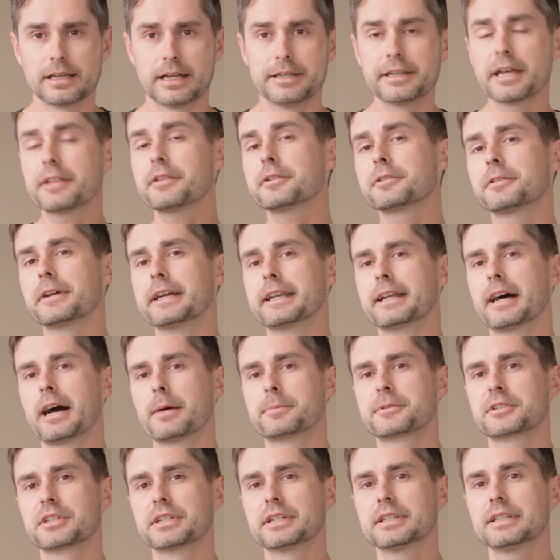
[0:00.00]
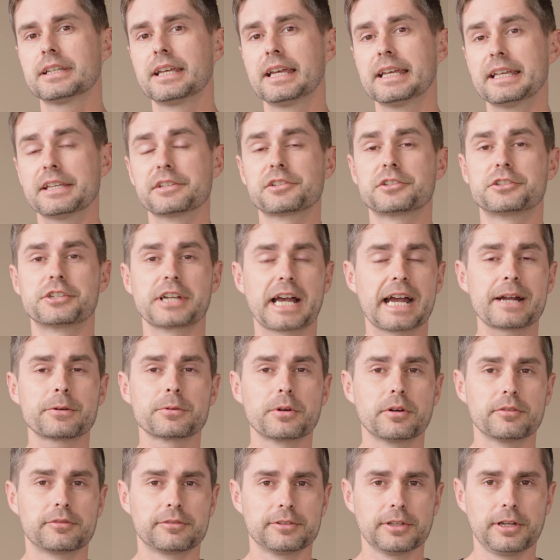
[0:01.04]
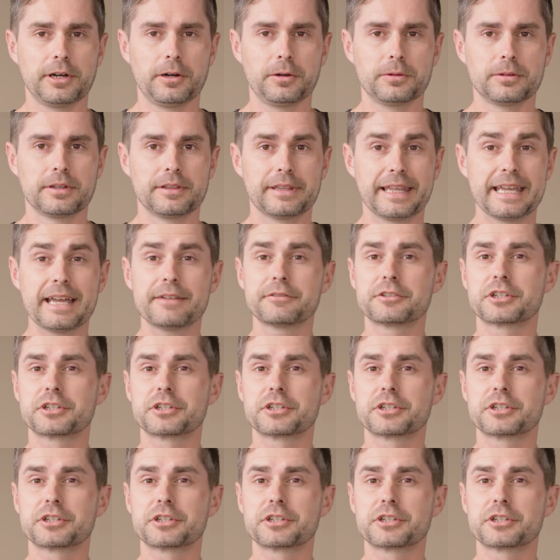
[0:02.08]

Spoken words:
Another great option is GyroFlow. They have